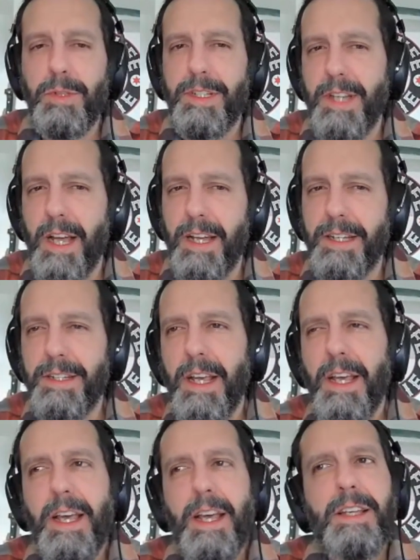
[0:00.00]
designs.
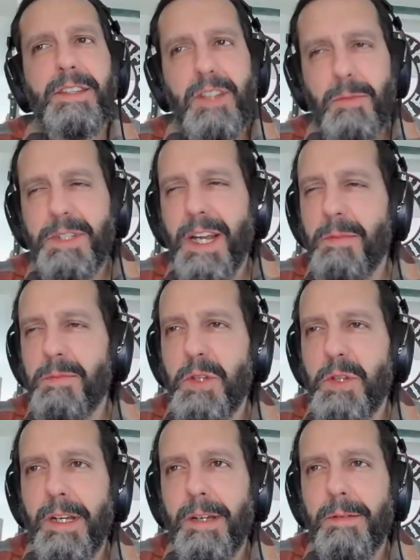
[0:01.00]
Sometimes,
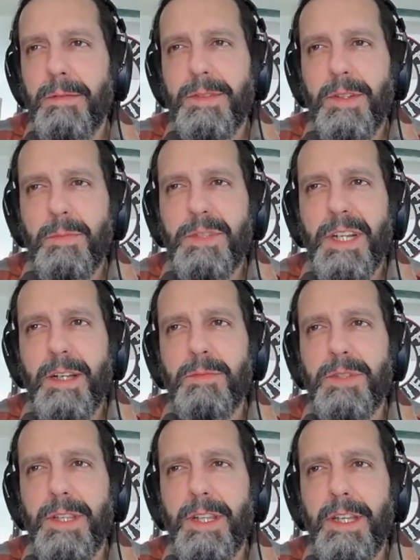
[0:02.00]
uh,
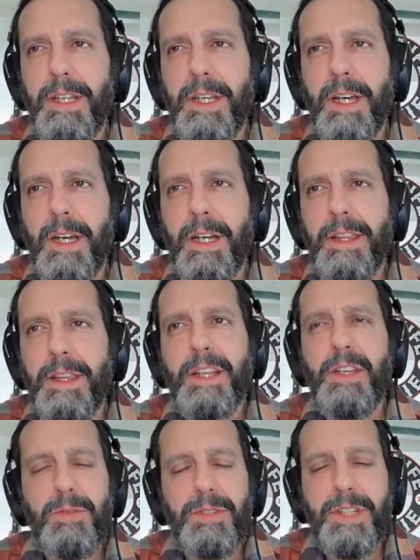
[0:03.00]
sometimes the uh the
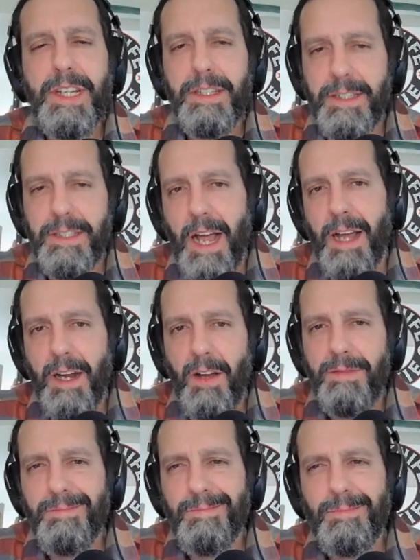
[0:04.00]
QC is not
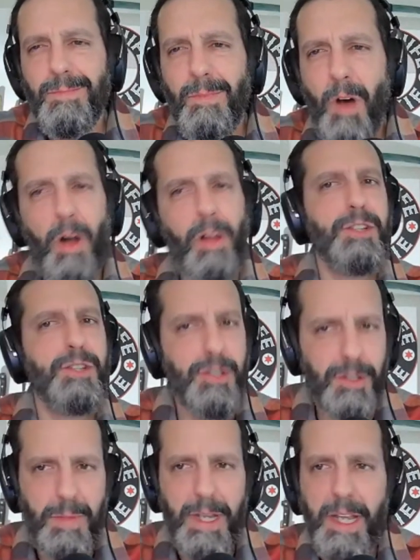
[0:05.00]
all it
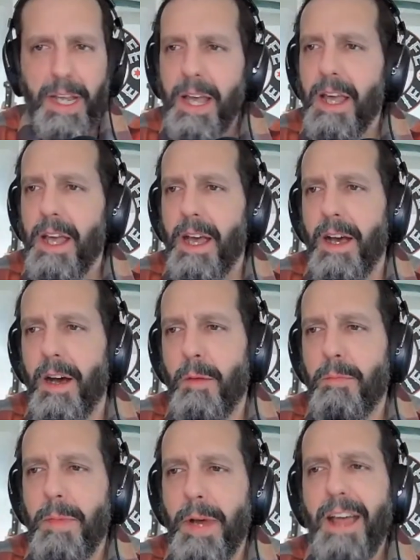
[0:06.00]
should be.
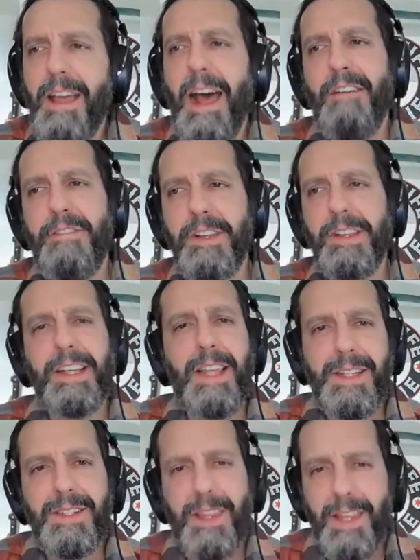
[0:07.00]
Um, but I, I, feel like
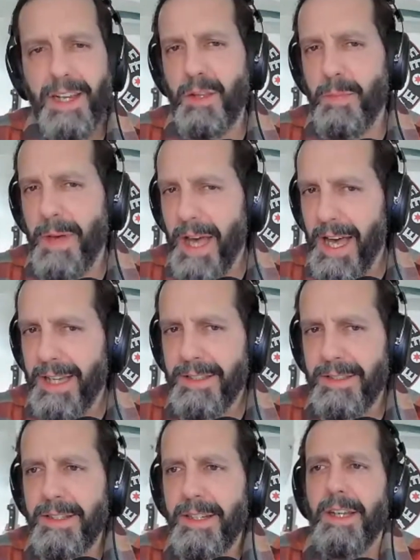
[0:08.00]
that's a thing of the
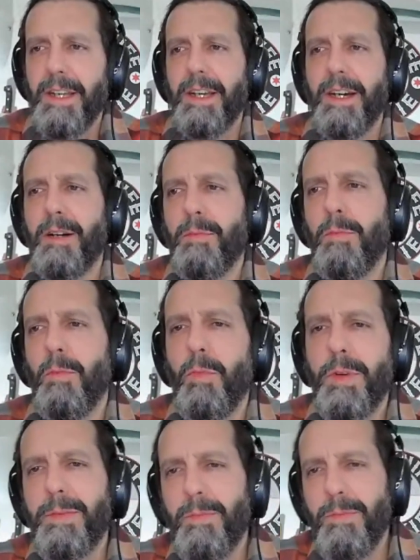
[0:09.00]
past. Um,
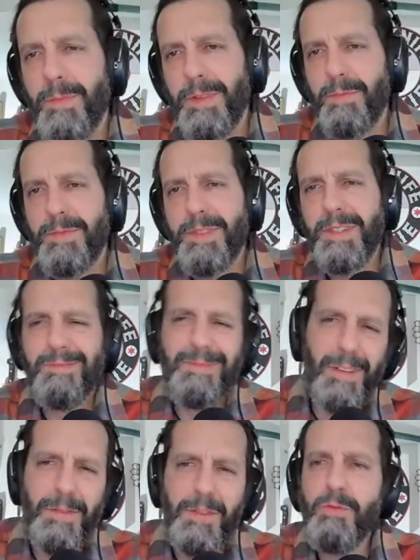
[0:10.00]
with with
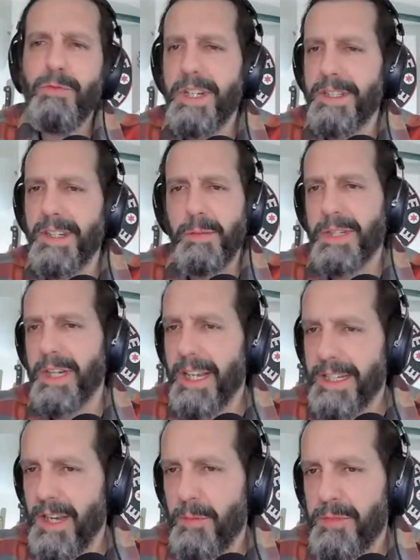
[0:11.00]
a few recent
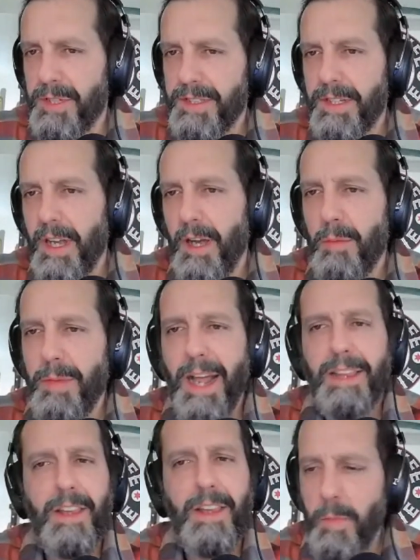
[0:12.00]
exceptions, uh, but
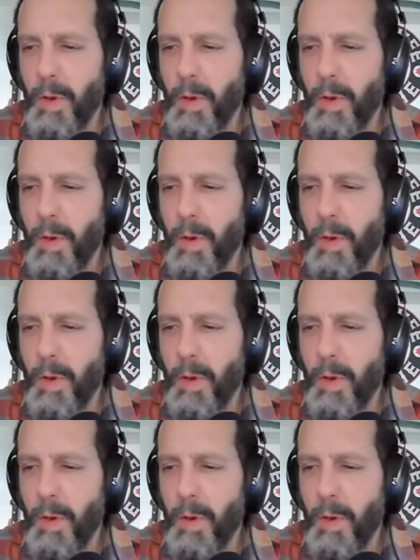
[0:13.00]
I love